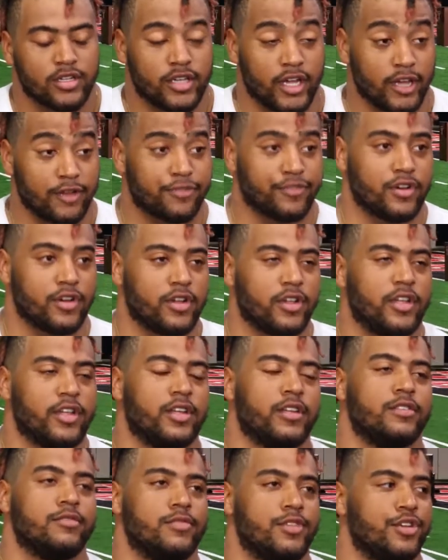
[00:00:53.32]

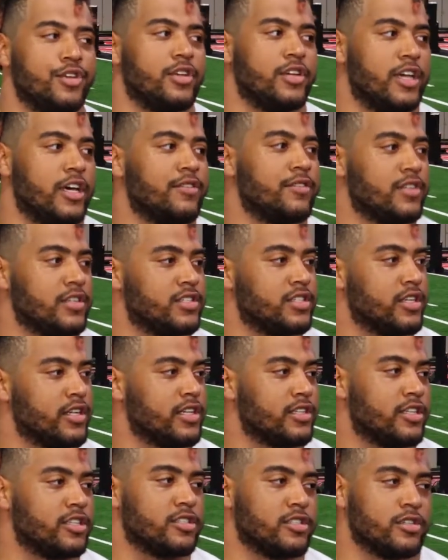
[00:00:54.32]
definitely, you can definitely see
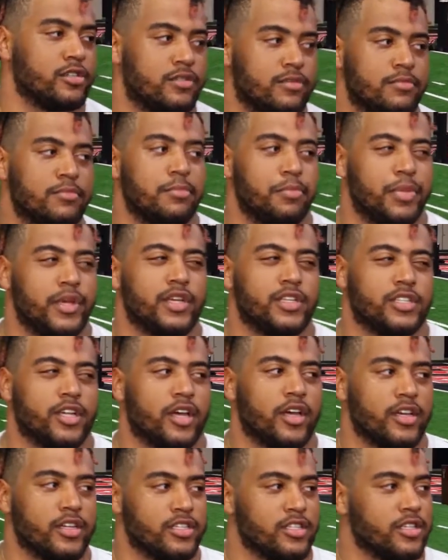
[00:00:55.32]
that there's a big
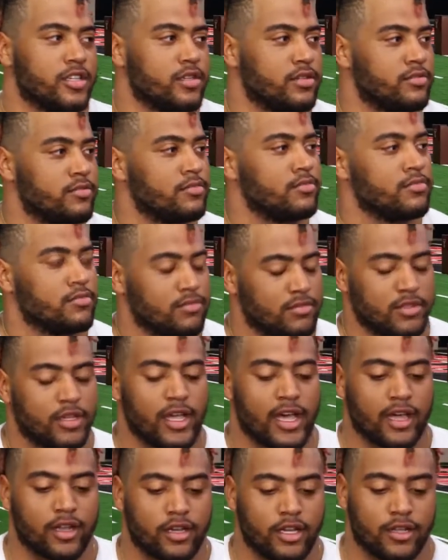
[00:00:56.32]
change
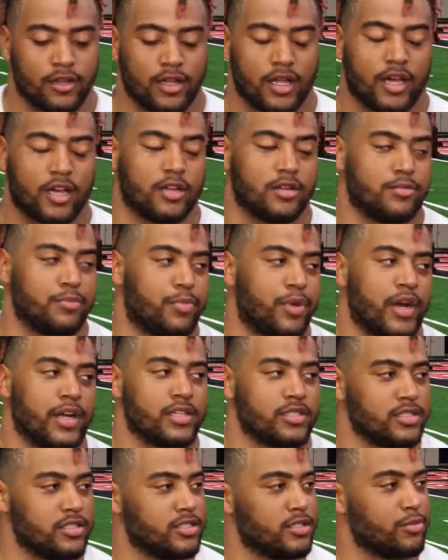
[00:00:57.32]
in how D-line
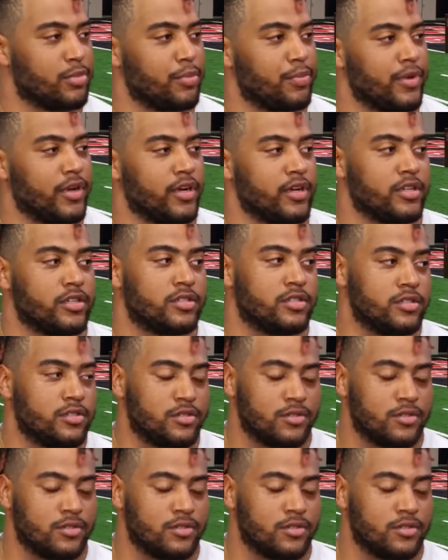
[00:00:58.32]
practices and prepares.